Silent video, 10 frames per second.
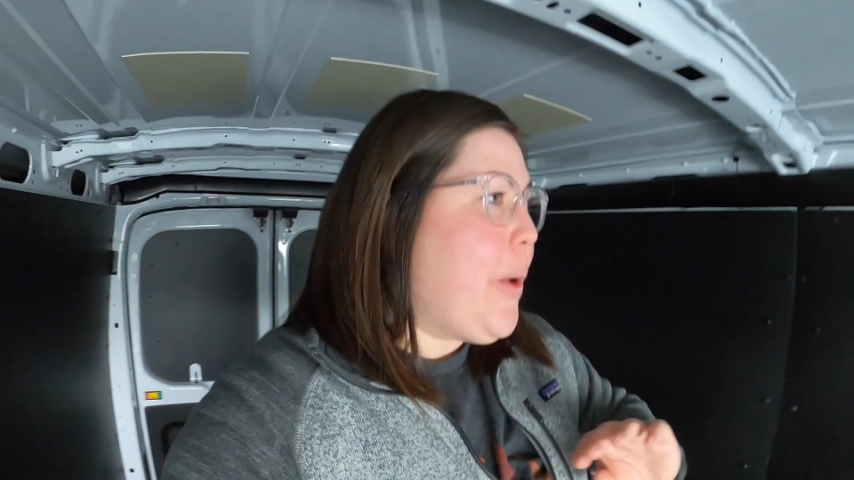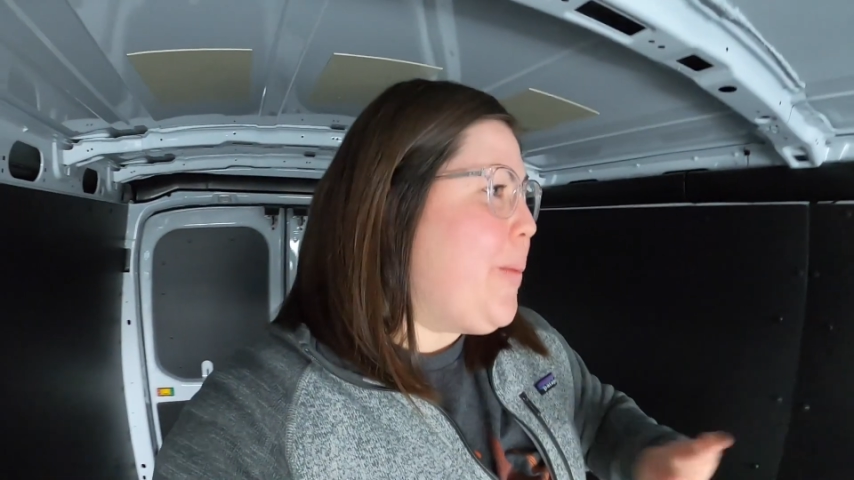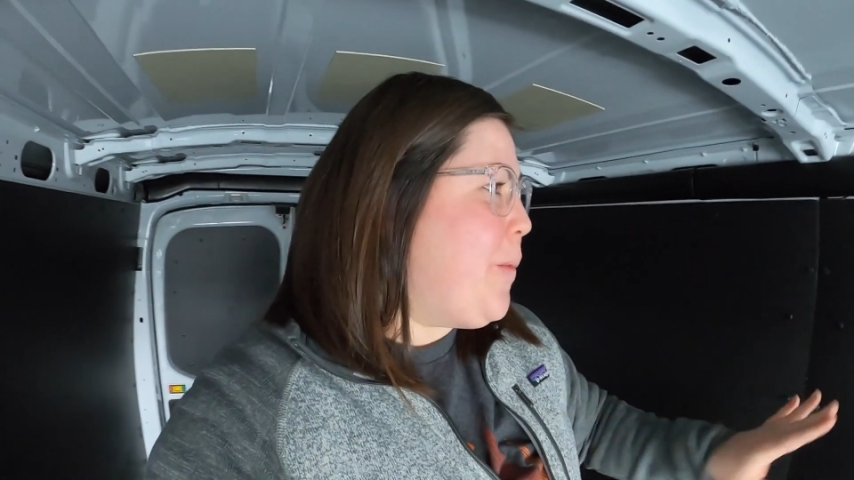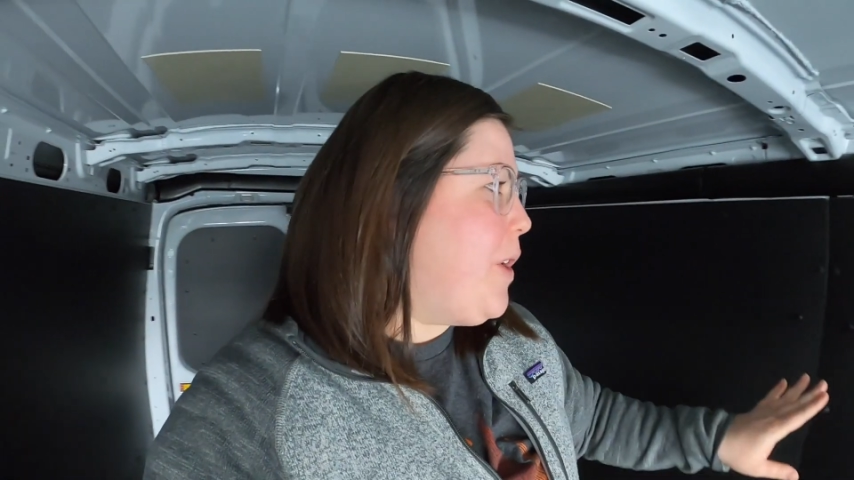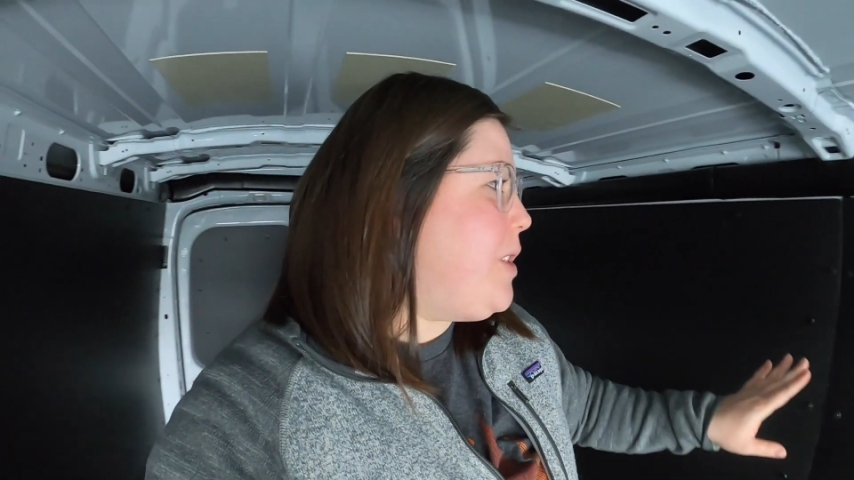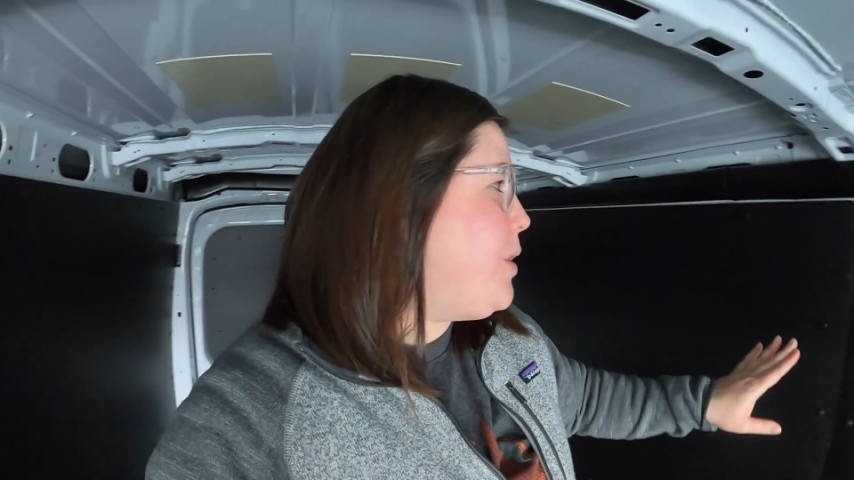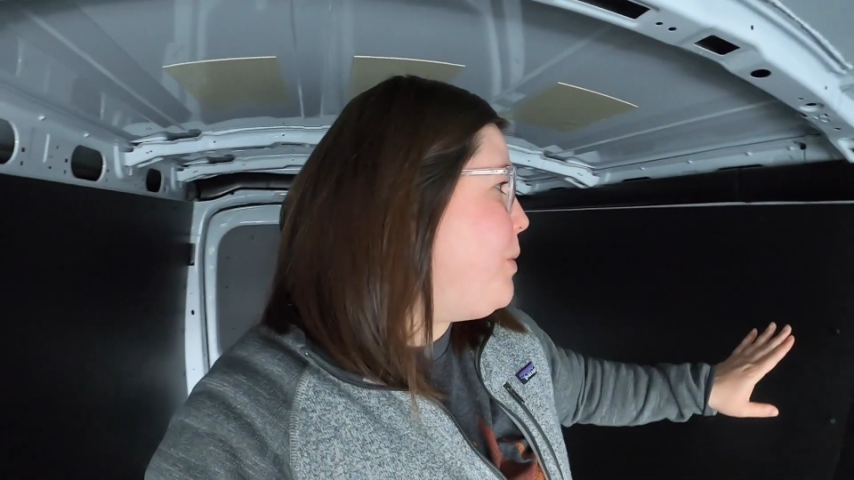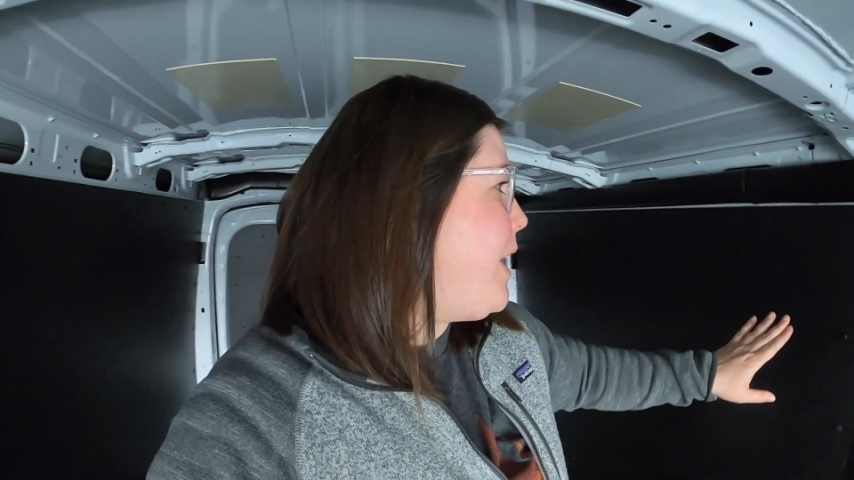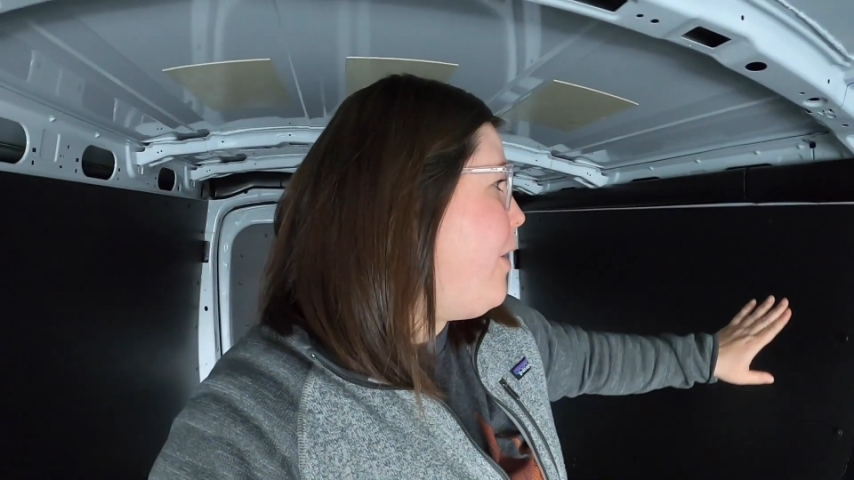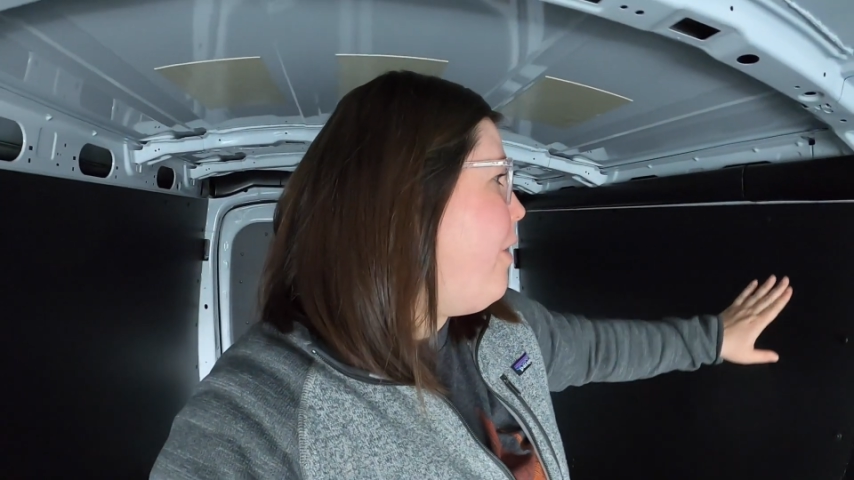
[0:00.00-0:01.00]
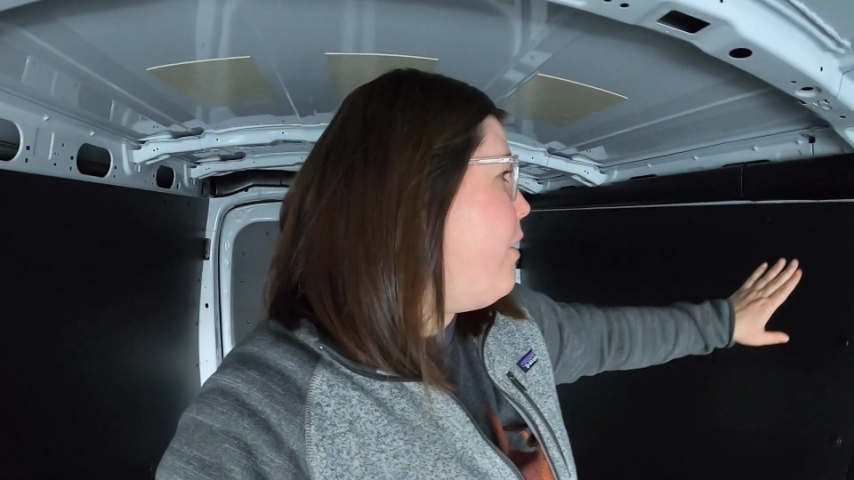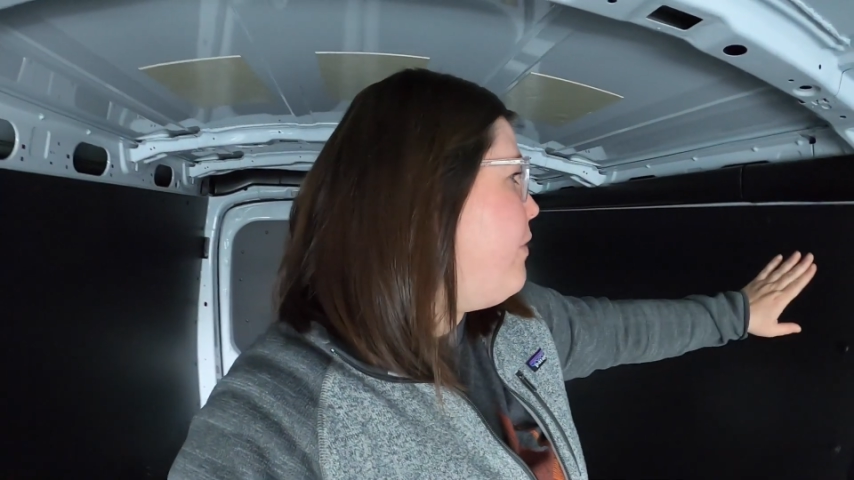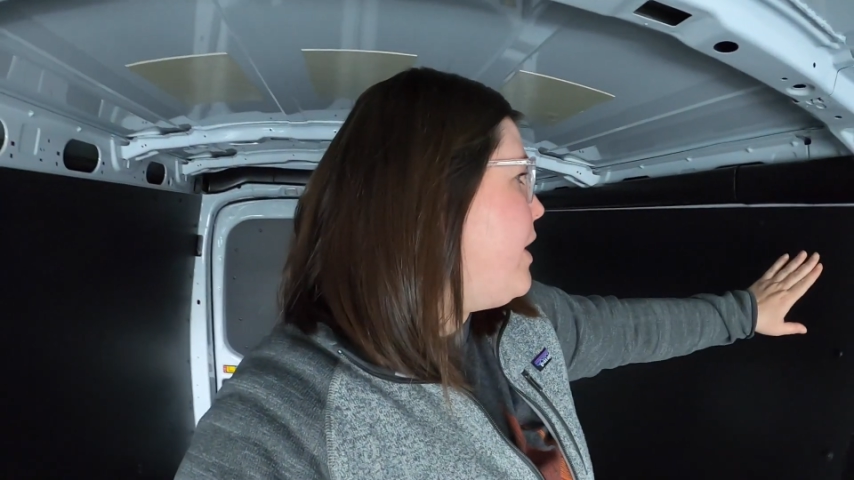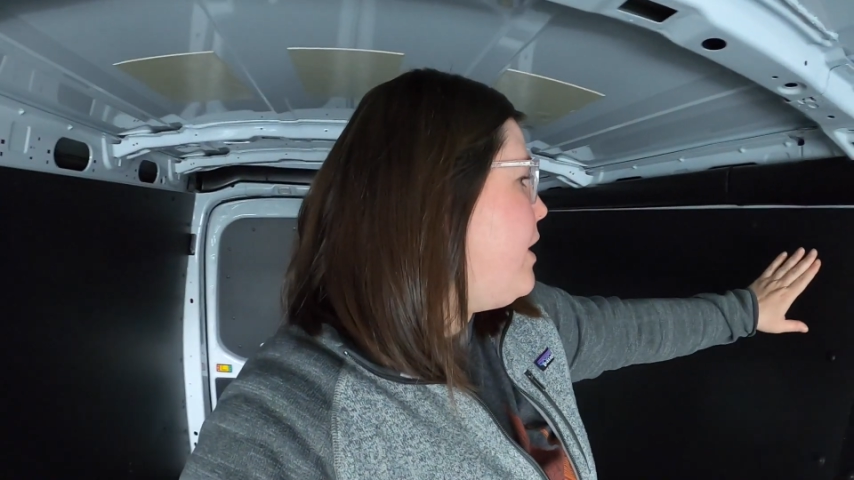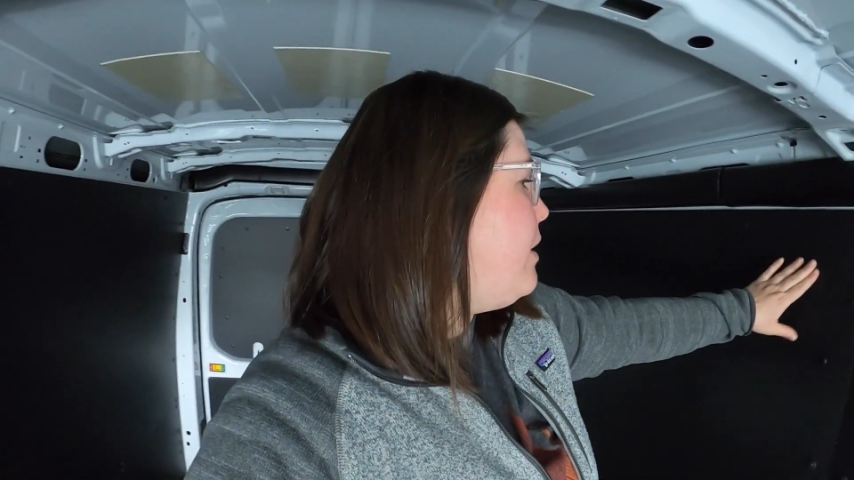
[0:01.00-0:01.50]
once we get all
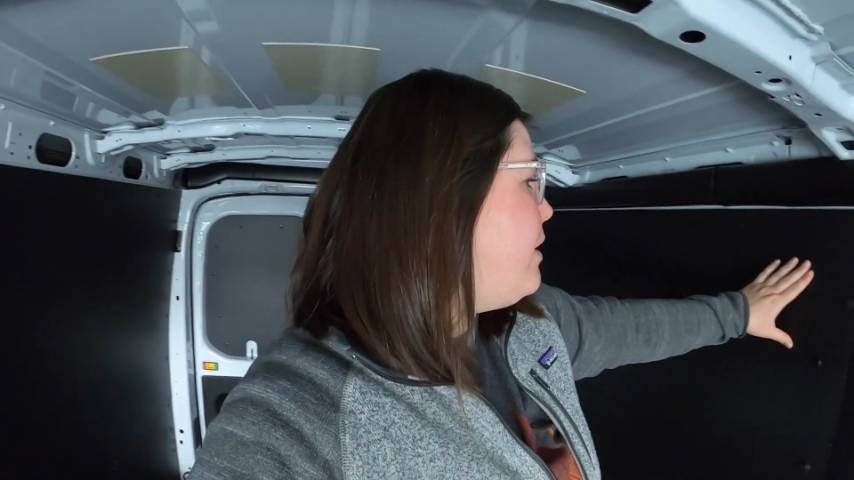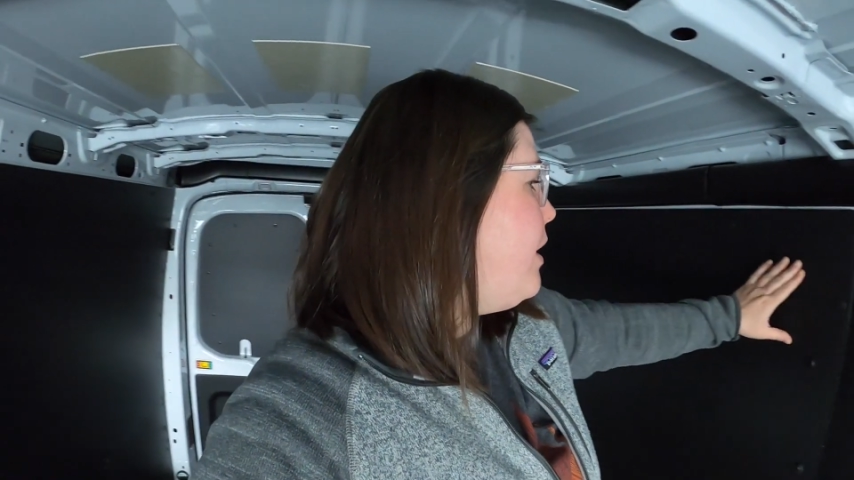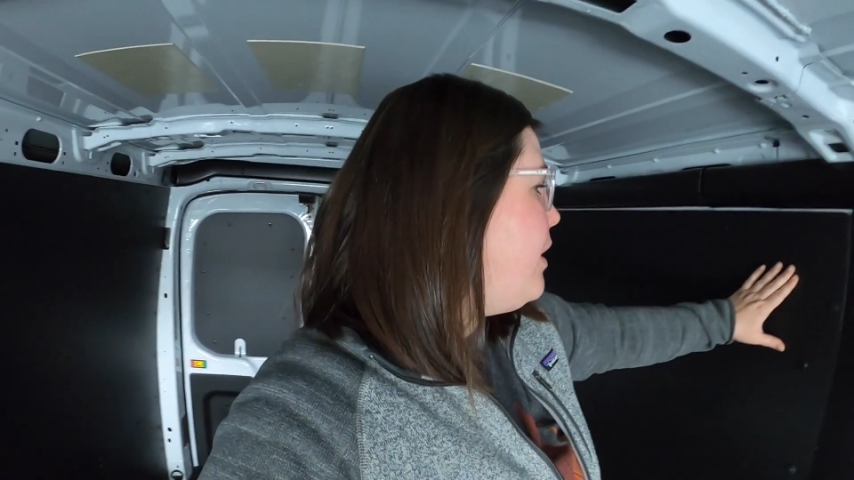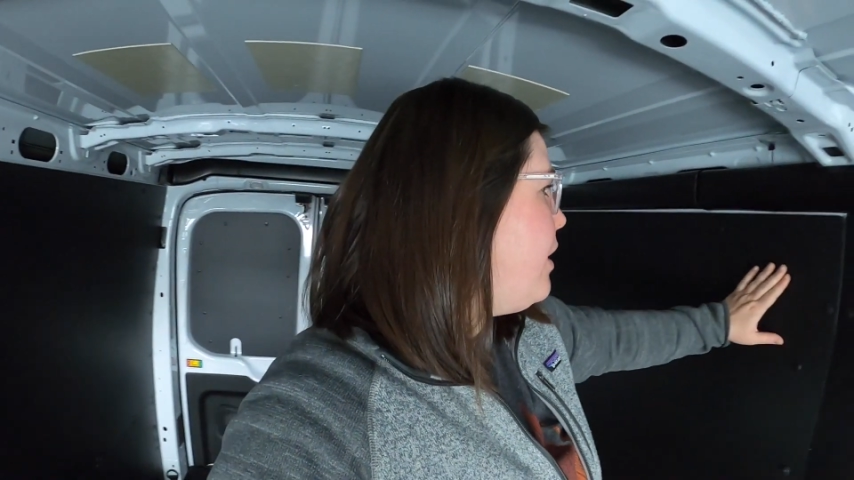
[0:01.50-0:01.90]
this